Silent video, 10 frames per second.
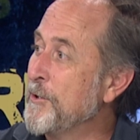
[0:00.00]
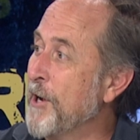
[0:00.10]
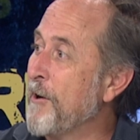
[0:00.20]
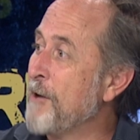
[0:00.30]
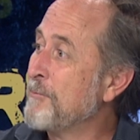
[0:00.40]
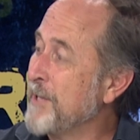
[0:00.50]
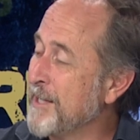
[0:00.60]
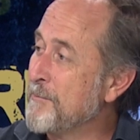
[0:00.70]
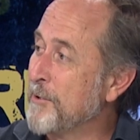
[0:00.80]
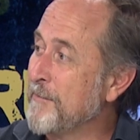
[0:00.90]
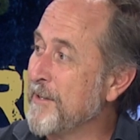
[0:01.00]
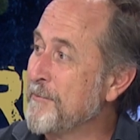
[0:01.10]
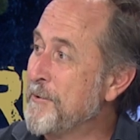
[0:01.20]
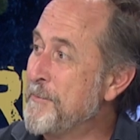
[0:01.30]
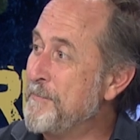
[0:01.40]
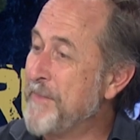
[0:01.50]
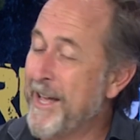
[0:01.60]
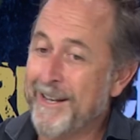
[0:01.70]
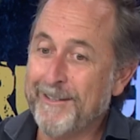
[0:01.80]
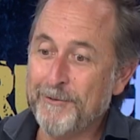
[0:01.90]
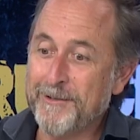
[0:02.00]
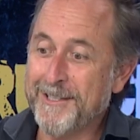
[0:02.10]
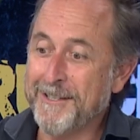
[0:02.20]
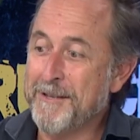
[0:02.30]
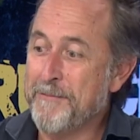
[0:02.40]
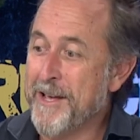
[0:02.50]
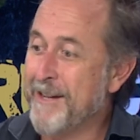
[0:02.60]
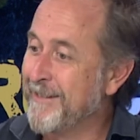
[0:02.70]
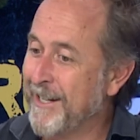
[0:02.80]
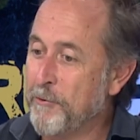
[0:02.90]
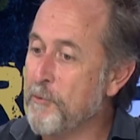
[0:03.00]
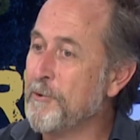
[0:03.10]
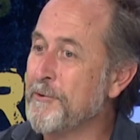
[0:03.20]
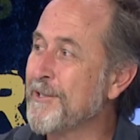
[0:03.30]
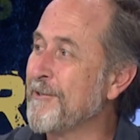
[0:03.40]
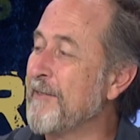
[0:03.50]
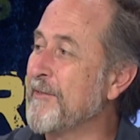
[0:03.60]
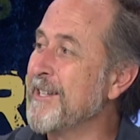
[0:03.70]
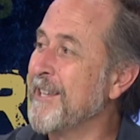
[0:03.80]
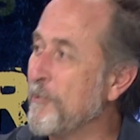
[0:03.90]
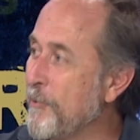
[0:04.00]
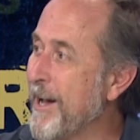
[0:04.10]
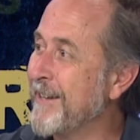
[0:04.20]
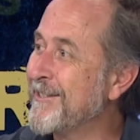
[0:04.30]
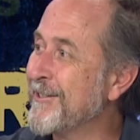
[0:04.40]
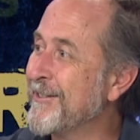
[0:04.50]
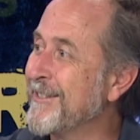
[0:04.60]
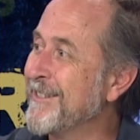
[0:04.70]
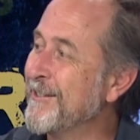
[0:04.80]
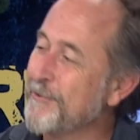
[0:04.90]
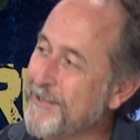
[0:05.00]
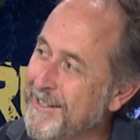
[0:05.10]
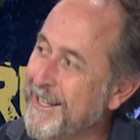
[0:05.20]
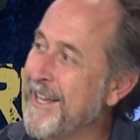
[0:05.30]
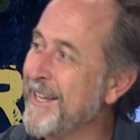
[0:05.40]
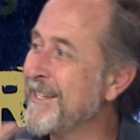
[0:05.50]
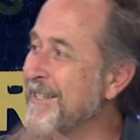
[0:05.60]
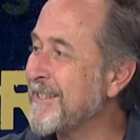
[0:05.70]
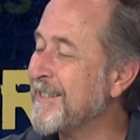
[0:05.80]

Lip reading: you know, I would be in the briefing room and you would see them there, and they all look scruffy and they all had certain looks and hairs.